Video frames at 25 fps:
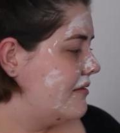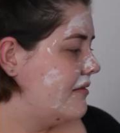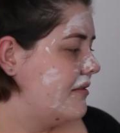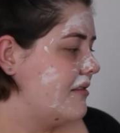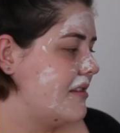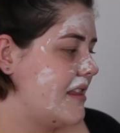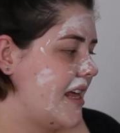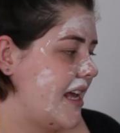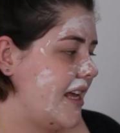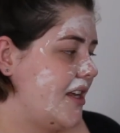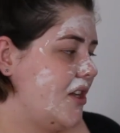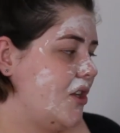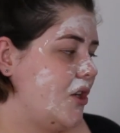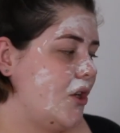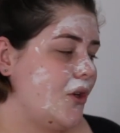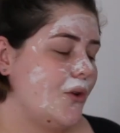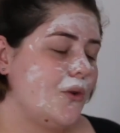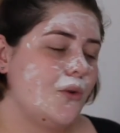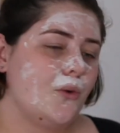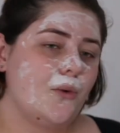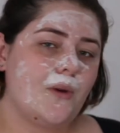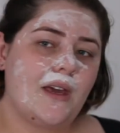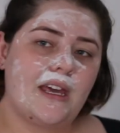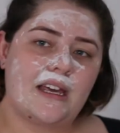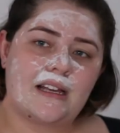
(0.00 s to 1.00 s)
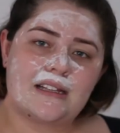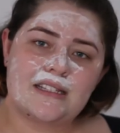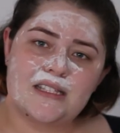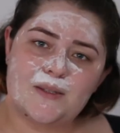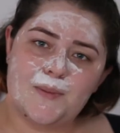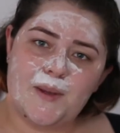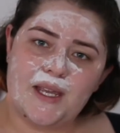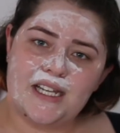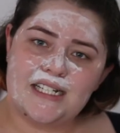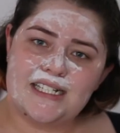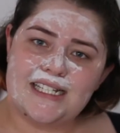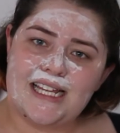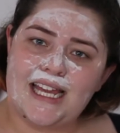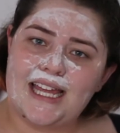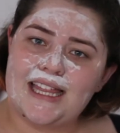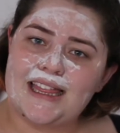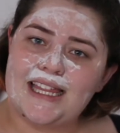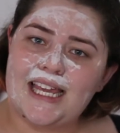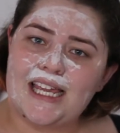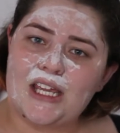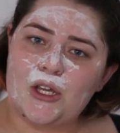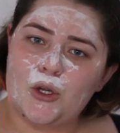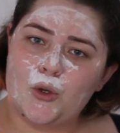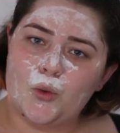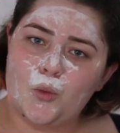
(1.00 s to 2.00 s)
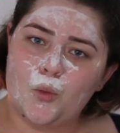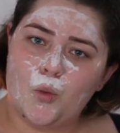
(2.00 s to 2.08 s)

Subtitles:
that you expect and that you